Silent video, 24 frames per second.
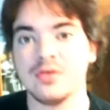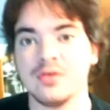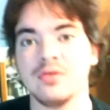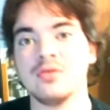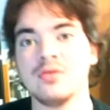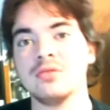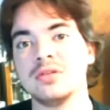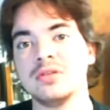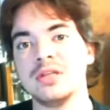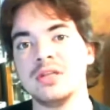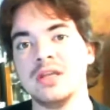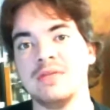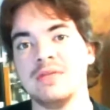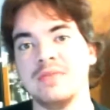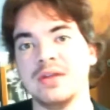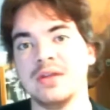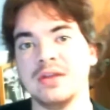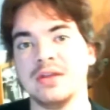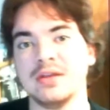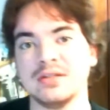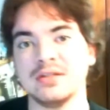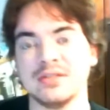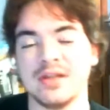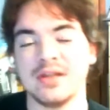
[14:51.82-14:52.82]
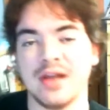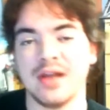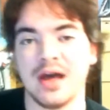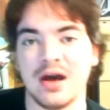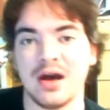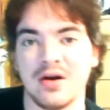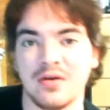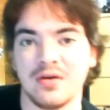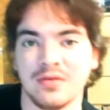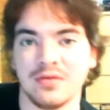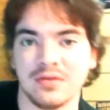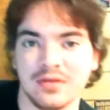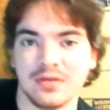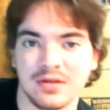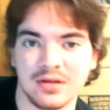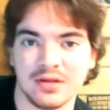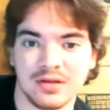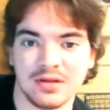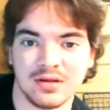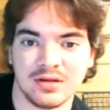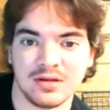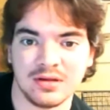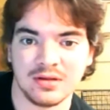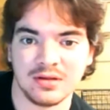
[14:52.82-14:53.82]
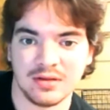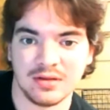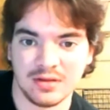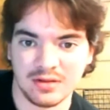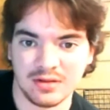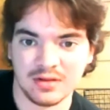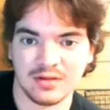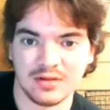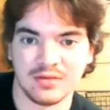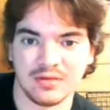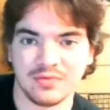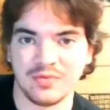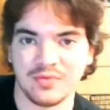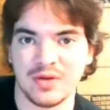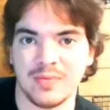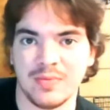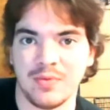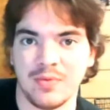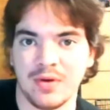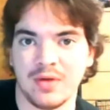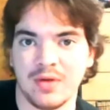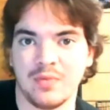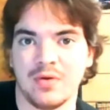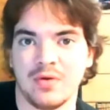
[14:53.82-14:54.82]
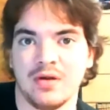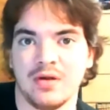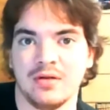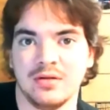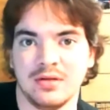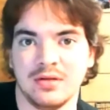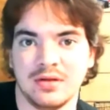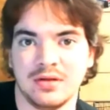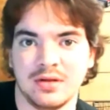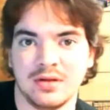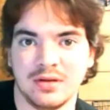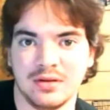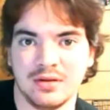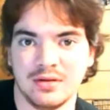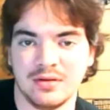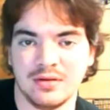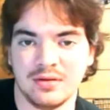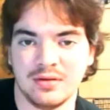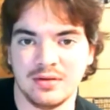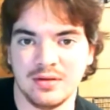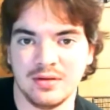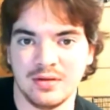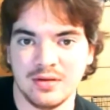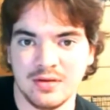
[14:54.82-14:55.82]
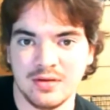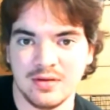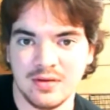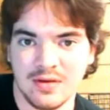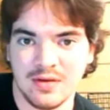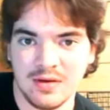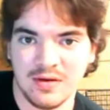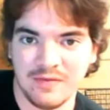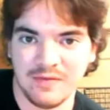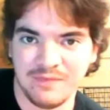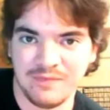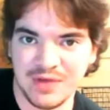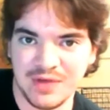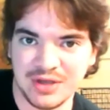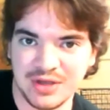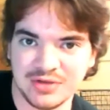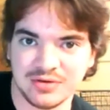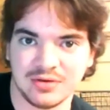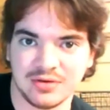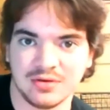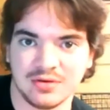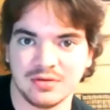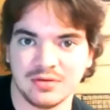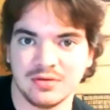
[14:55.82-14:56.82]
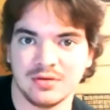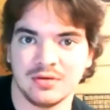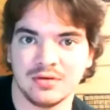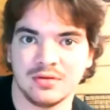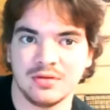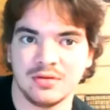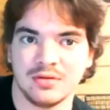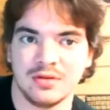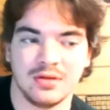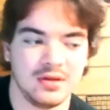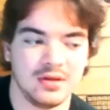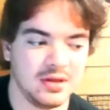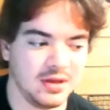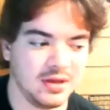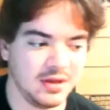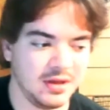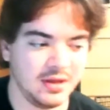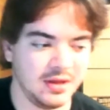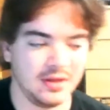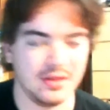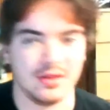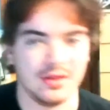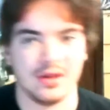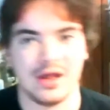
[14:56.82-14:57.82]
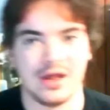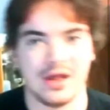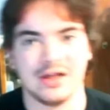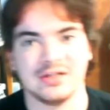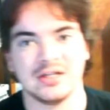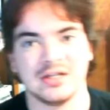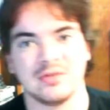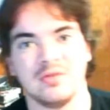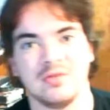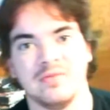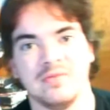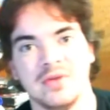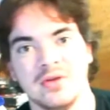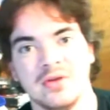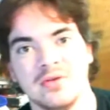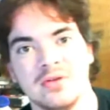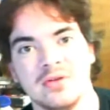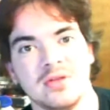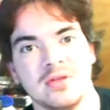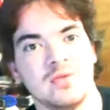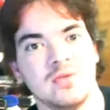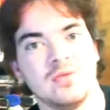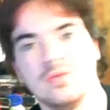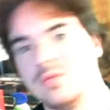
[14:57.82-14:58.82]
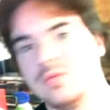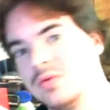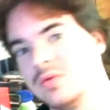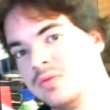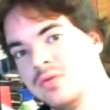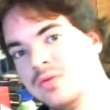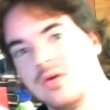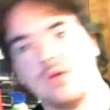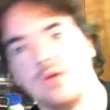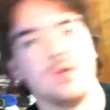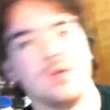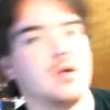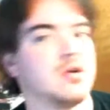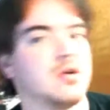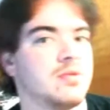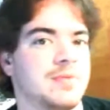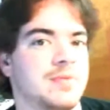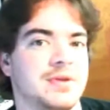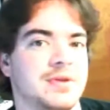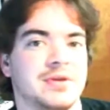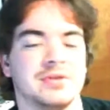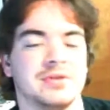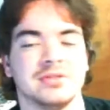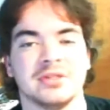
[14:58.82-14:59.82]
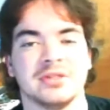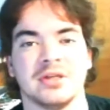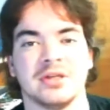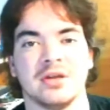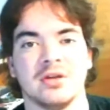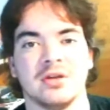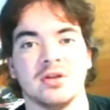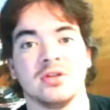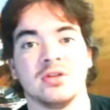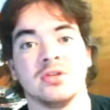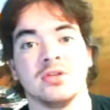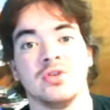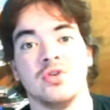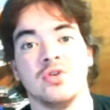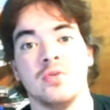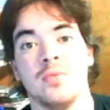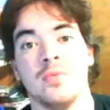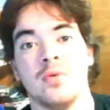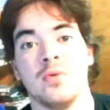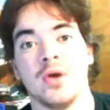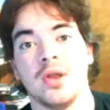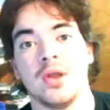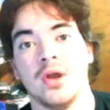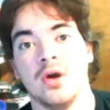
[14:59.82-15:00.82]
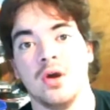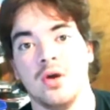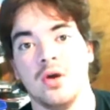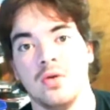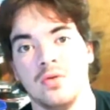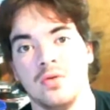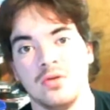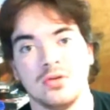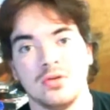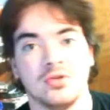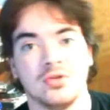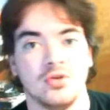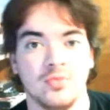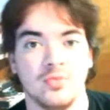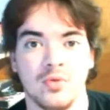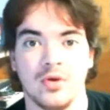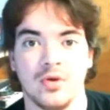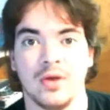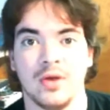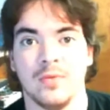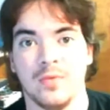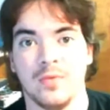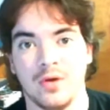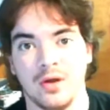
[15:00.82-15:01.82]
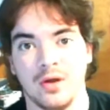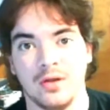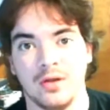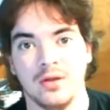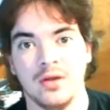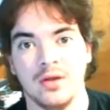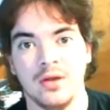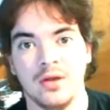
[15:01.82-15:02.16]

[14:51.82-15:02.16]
But yeah, Google TV is now 3.1 official in Logitech Review. You will no longer be using 2.0 or